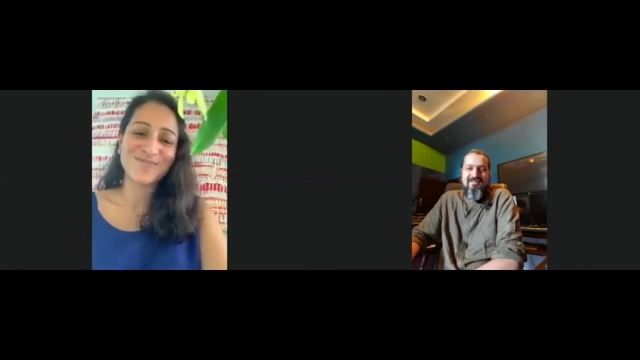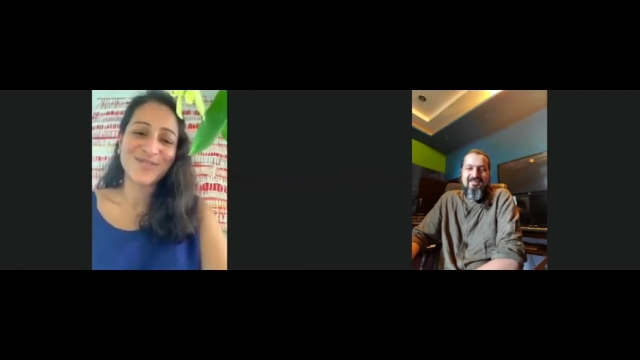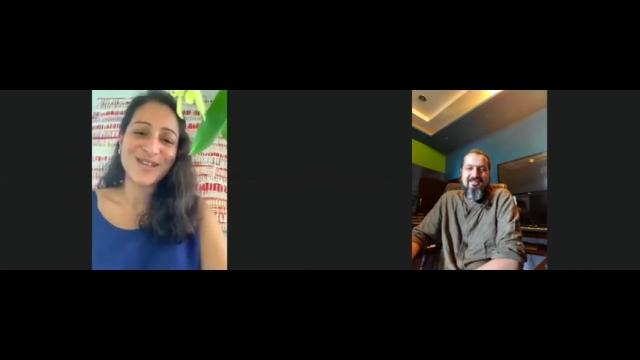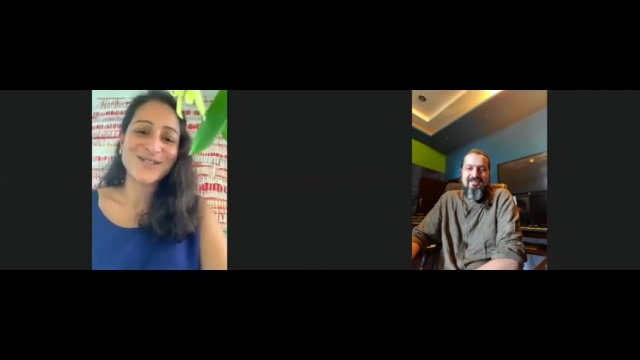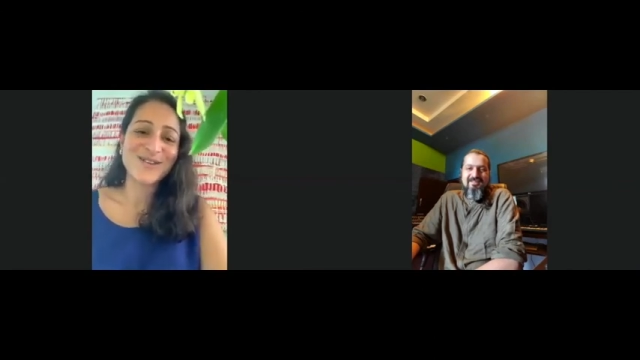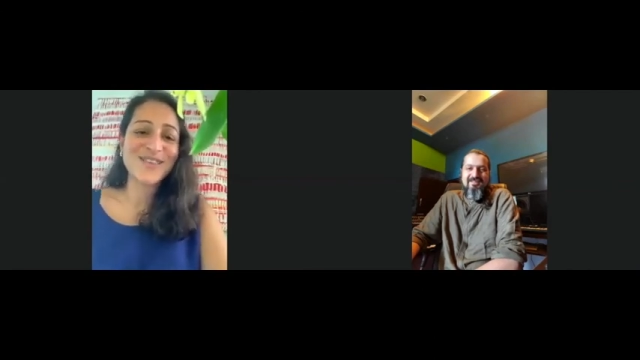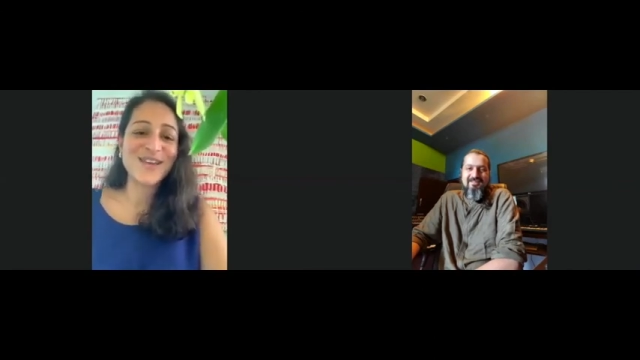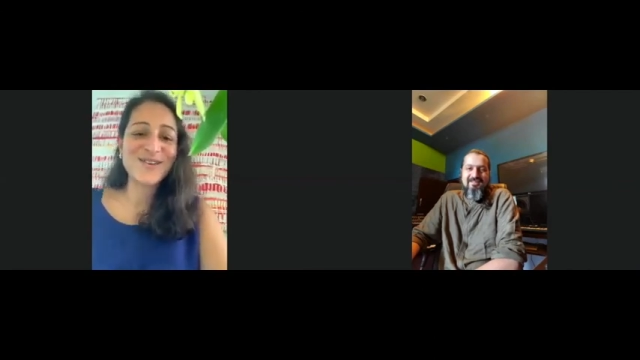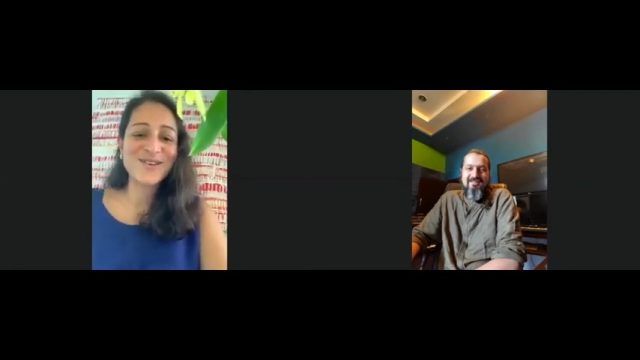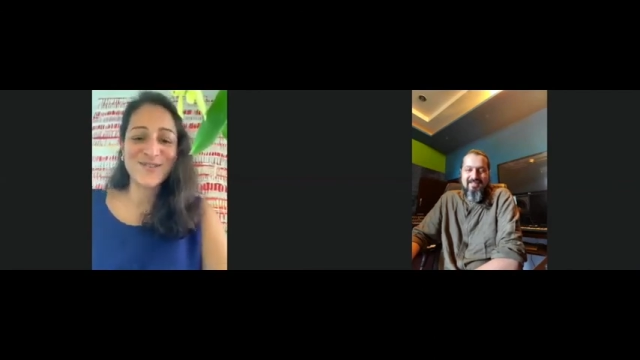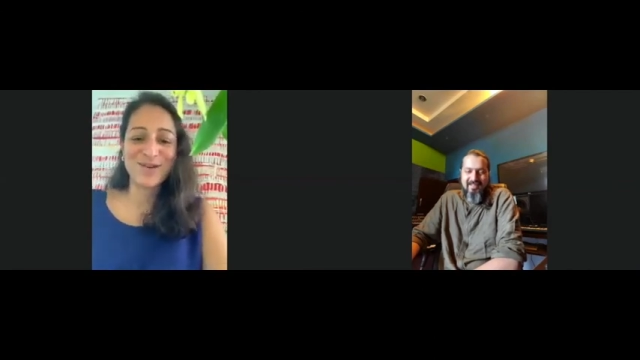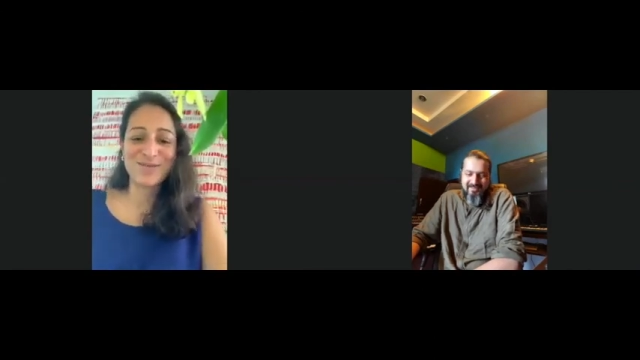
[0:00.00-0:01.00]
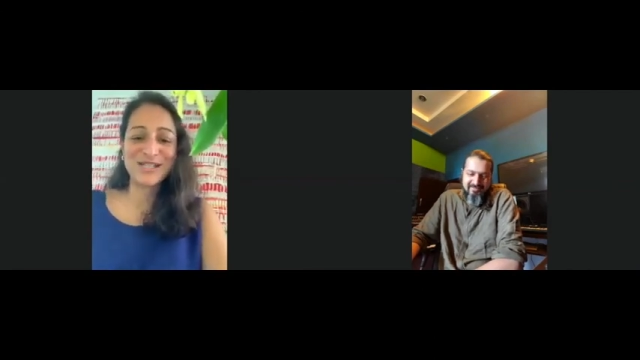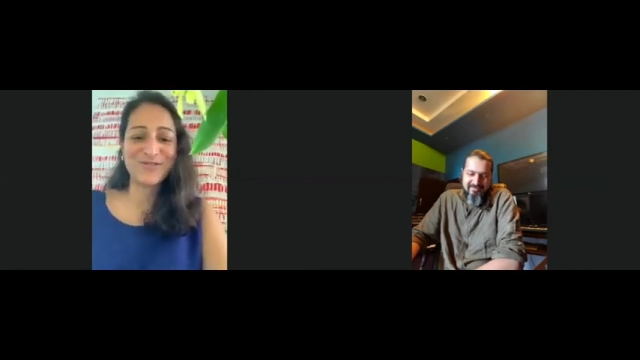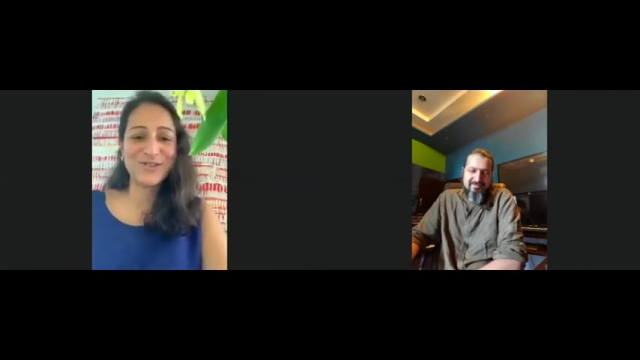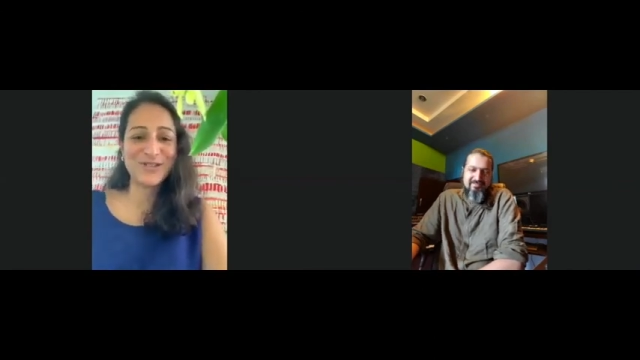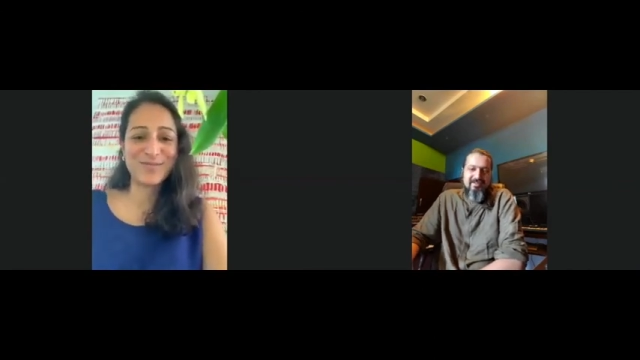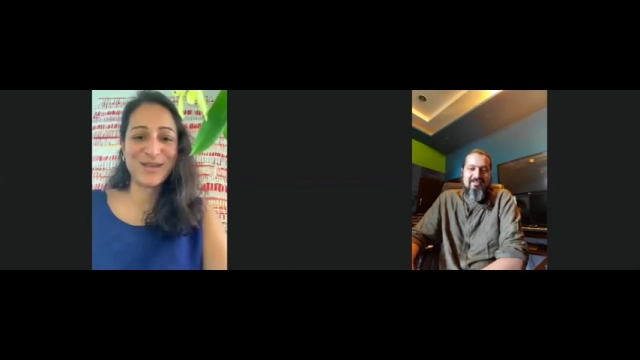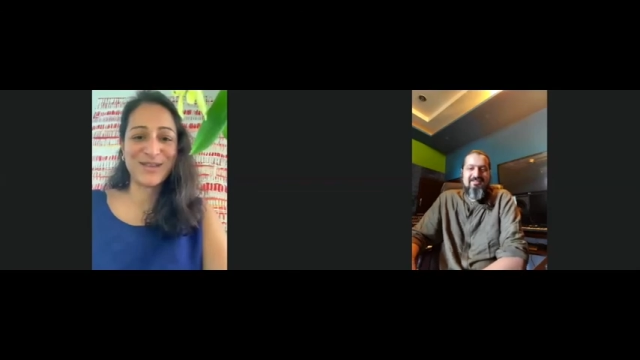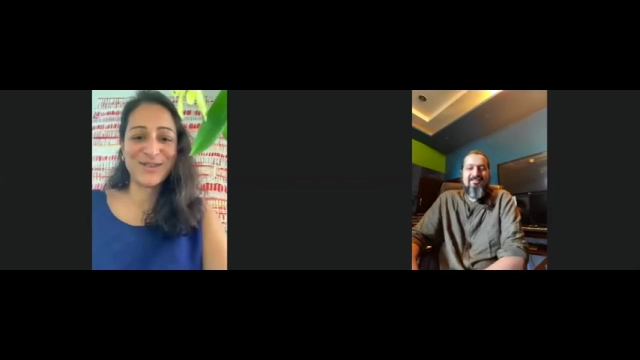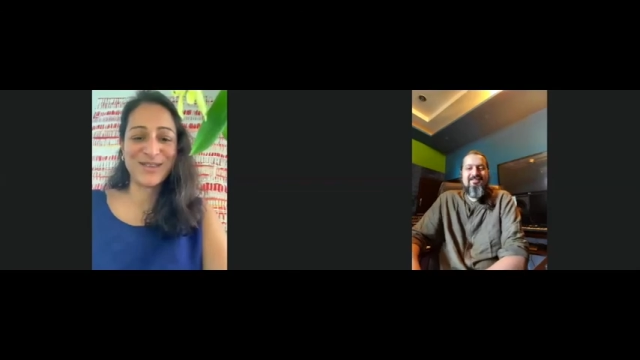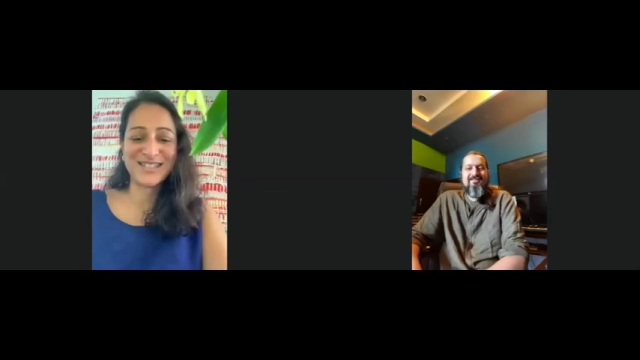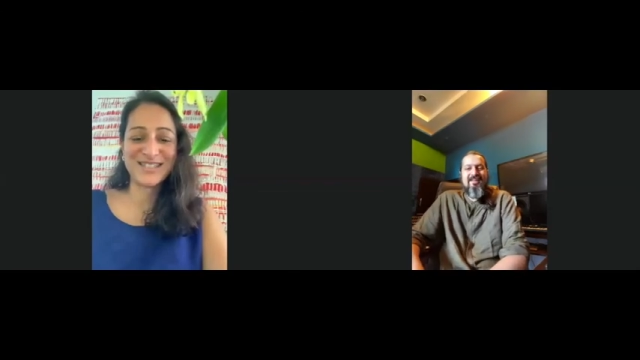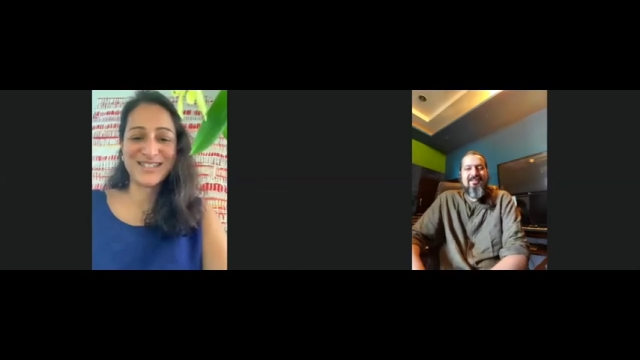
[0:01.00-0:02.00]
So thank you very much for speaking with
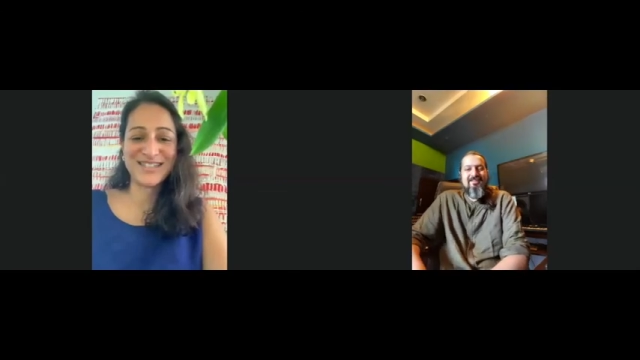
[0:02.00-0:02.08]
us today.